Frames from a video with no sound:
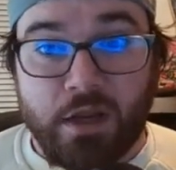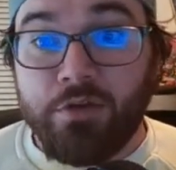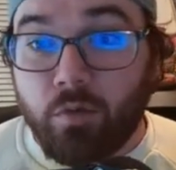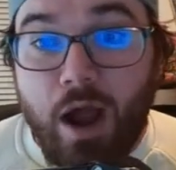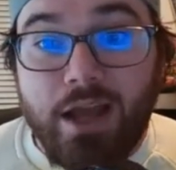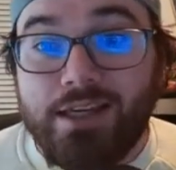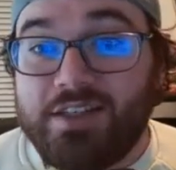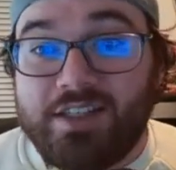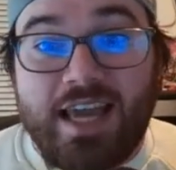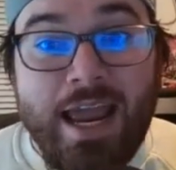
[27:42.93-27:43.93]
And the
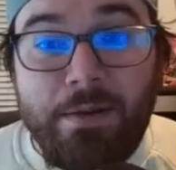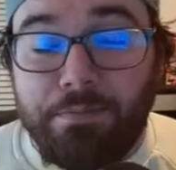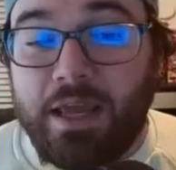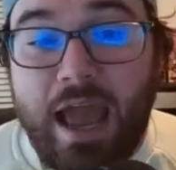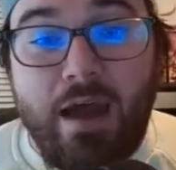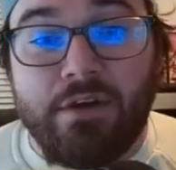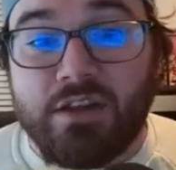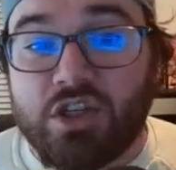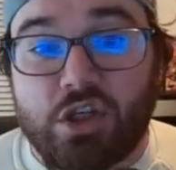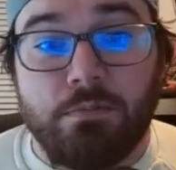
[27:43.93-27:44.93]
Rockies can't be
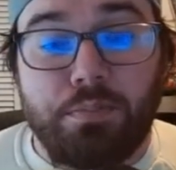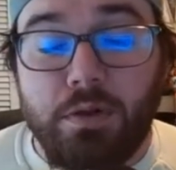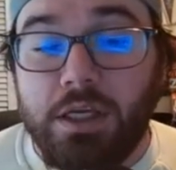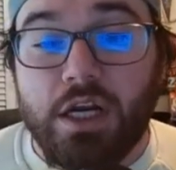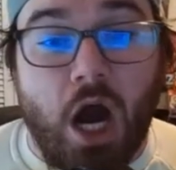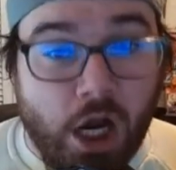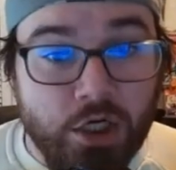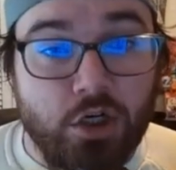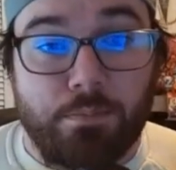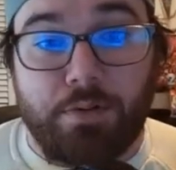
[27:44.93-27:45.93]
having this complete
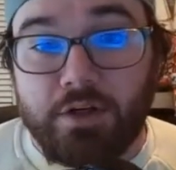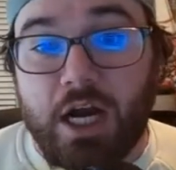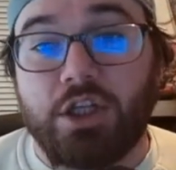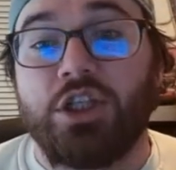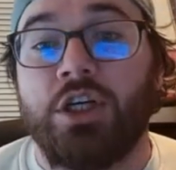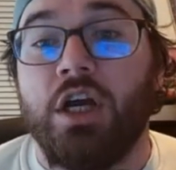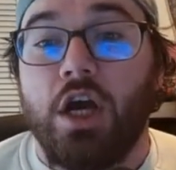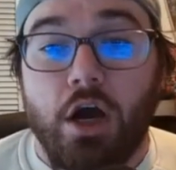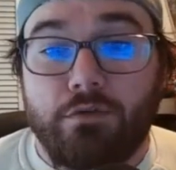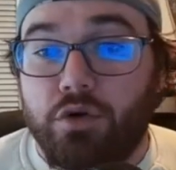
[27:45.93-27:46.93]
underproduction
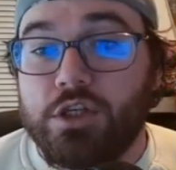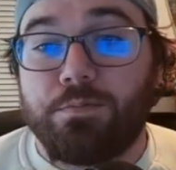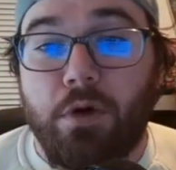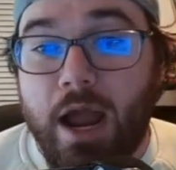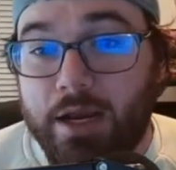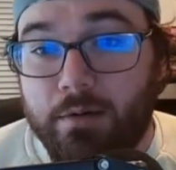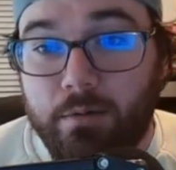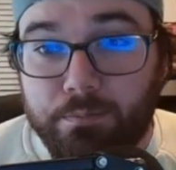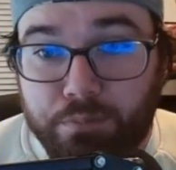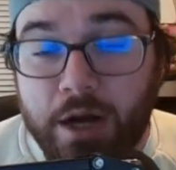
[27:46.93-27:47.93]
of Chris Bryant,
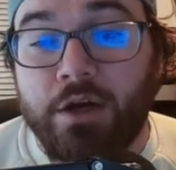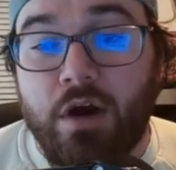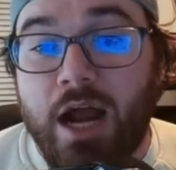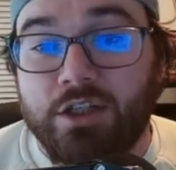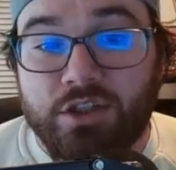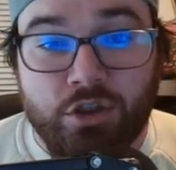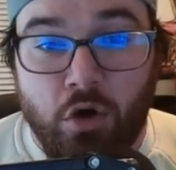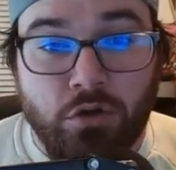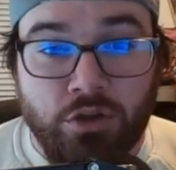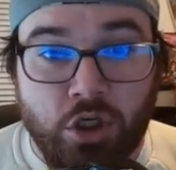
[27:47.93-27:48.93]
Brendan Rodgers, and
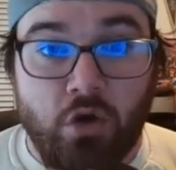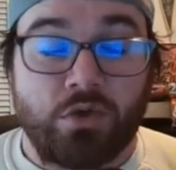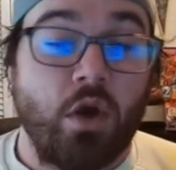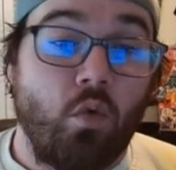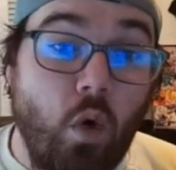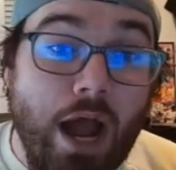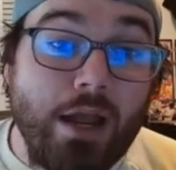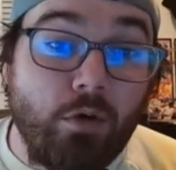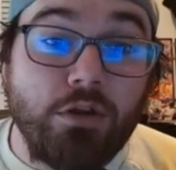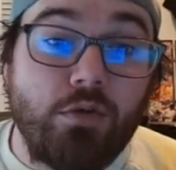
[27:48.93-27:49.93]
Nolan Jones.
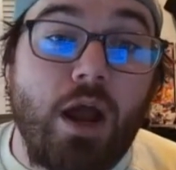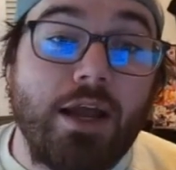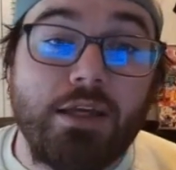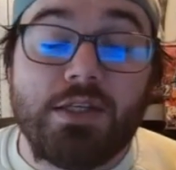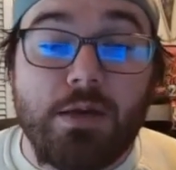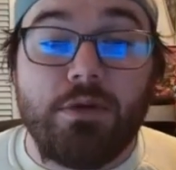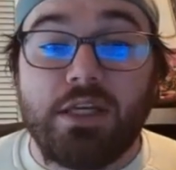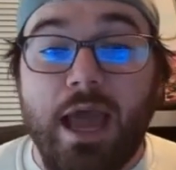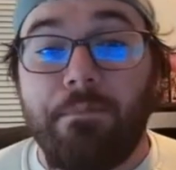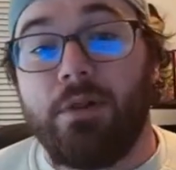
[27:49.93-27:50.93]
Why weren't the Rockies able to
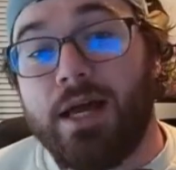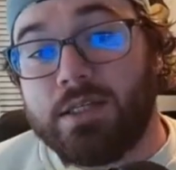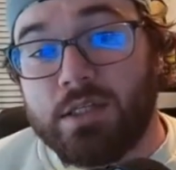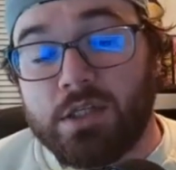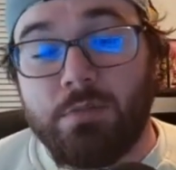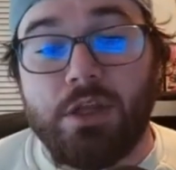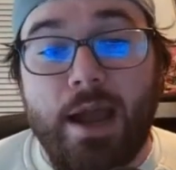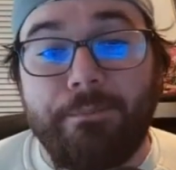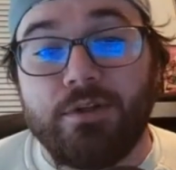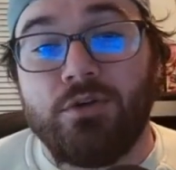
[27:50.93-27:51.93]
capitalize on some of the
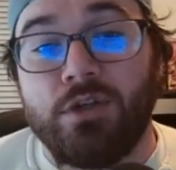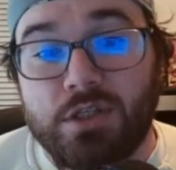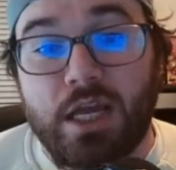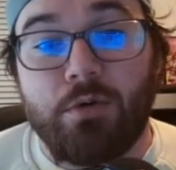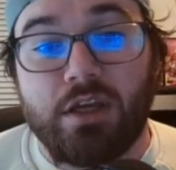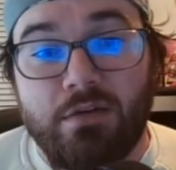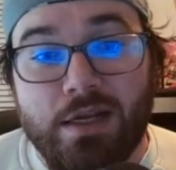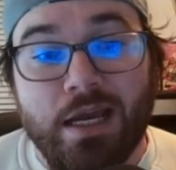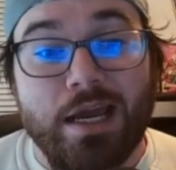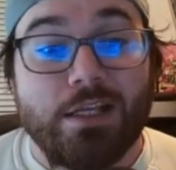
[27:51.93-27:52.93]
opportunities they were
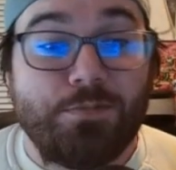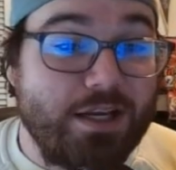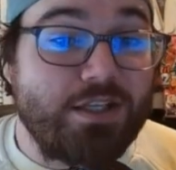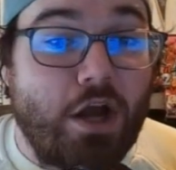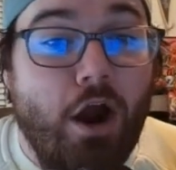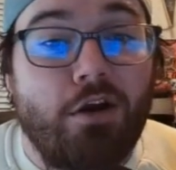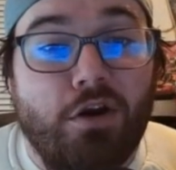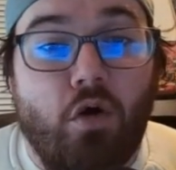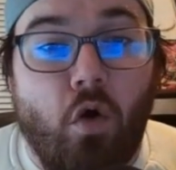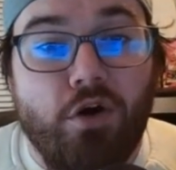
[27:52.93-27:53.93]
given? It's because the heart of
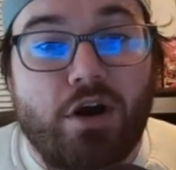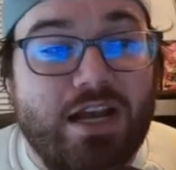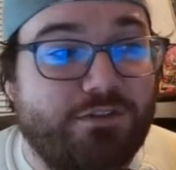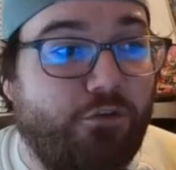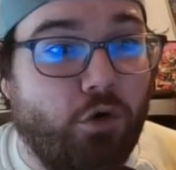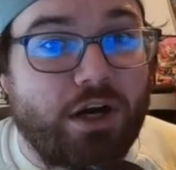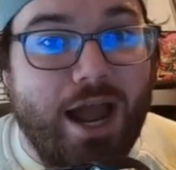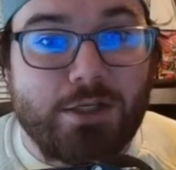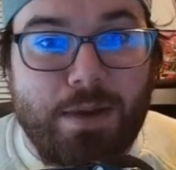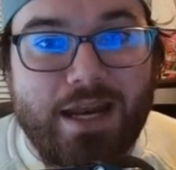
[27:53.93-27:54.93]
their order has four
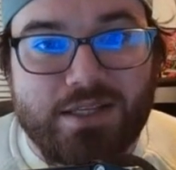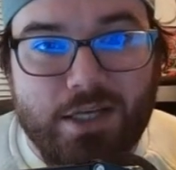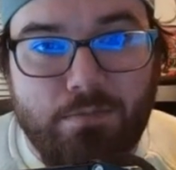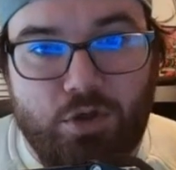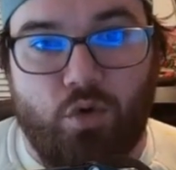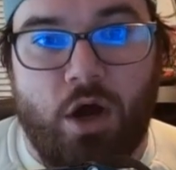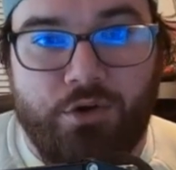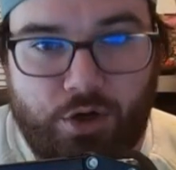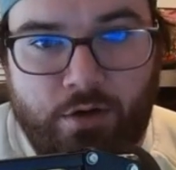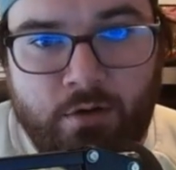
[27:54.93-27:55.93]
guys batting sub
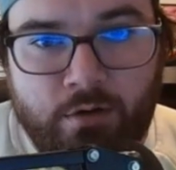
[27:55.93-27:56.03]
200.